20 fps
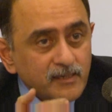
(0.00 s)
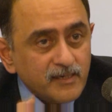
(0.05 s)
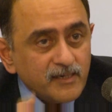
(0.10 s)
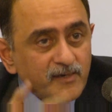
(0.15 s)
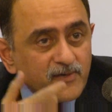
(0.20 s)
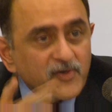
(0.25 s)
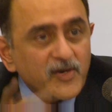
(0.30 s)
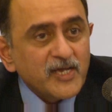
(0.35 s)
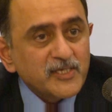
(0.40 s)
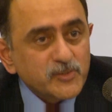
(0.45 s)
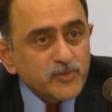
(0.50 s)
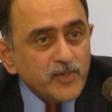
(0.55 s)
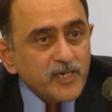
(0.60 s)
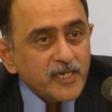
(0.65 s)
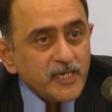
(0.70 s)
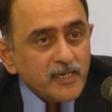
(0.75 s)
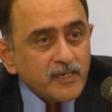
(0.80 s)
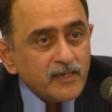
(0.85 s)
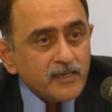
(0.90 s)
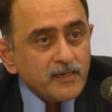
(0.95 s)

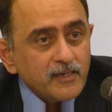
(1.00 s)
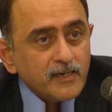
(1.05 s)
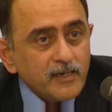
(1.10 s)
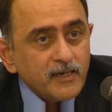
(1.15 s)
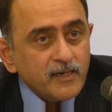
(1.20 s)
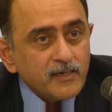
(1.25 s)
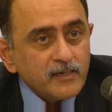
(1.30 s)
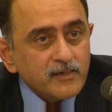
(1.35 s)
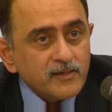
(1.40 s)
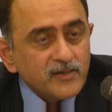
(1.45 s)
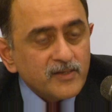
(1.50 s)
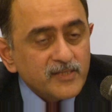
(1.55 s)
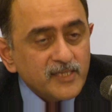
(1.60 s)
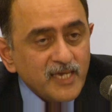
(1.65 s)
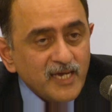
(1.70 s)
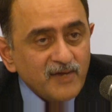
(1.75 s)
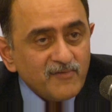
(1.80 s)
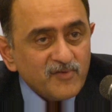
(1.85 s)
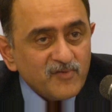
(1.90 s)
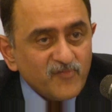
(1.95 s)
graduating, and they
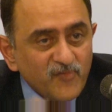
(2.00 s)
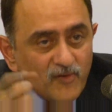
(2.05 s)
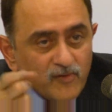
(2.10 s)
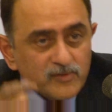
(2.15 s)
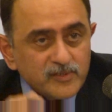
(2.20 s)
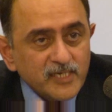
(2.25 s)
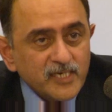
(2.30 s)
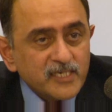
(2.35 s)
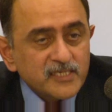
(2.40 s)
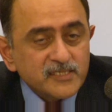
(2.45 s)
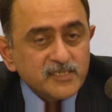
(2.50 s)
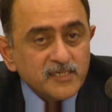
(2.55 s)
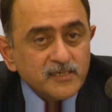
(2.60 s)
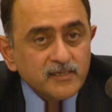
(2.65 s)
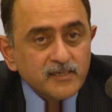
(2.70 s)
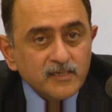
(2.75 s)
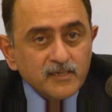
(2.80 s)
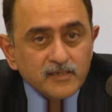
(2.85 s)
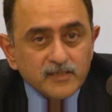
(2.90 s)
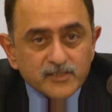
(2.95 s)
haven't found that as a
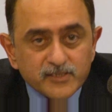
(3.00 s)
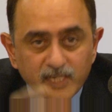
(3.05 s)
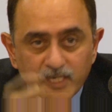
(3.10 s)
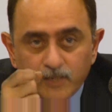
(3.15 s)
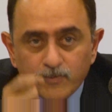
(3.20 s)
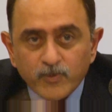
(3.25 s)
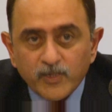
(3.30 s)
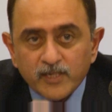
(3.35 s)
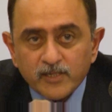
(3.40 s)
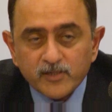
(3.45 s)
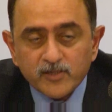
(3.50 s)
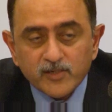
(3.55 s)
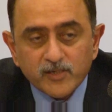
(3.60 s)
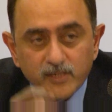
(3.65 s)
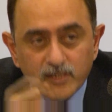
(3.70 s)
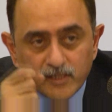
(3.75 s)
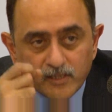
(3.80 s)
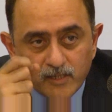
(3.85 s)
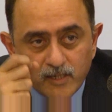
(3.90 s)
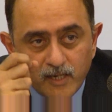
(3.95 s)
segment
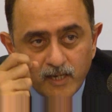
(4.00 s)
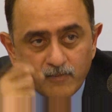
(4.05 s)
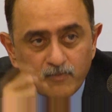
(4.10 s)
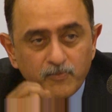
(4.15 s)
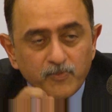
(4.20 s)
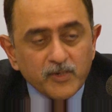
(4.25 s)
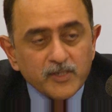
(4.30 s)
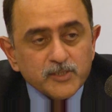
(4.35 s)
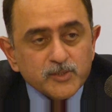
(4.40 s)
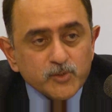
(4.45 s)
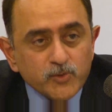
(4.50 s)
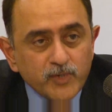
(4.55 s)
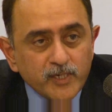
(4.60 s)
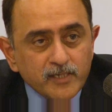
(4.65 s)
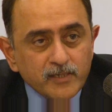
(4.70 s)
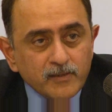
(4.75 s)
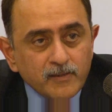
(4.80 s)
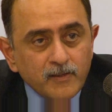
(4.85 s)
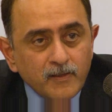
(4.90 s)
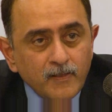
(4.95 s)
and pursue
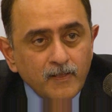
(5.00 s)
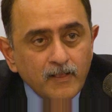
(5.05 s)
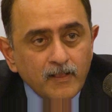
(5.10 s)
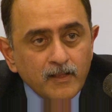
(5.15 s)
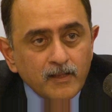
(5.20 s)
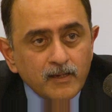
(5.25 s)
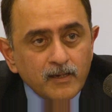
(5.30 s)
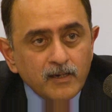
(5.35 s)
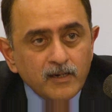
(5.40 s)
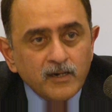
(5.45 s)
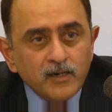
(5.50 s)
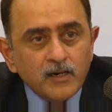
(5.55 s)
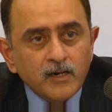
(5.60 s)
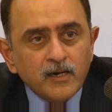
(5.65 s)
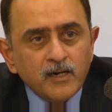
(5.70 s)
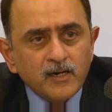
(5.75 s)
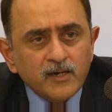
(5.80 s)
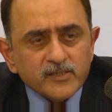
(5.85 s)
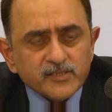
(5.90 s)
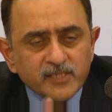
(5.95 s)
it.
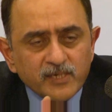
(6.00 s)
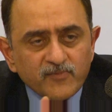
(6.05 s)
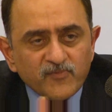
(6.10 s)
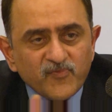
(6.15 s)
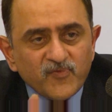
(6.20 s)
Some